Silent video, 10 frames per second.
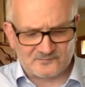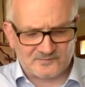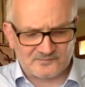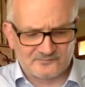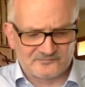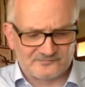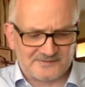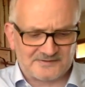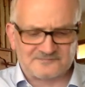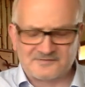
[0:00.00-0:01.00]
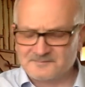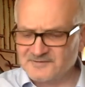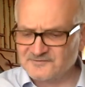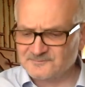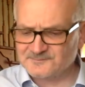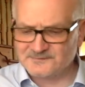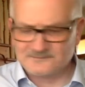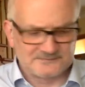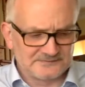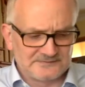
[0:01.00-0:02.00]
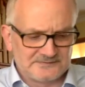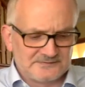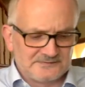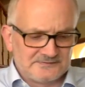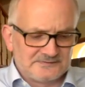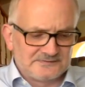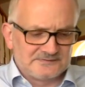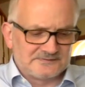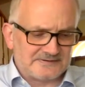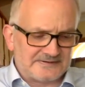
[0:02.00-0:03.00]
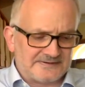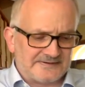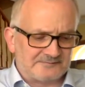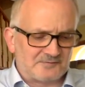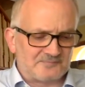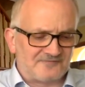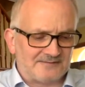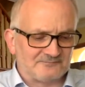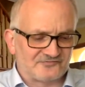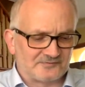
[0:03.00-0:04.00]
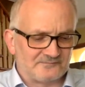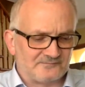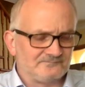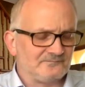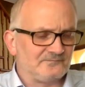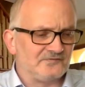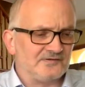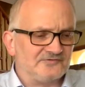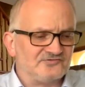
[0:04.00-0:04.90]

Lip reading: one of those bands. I picked up a couple of albums from the early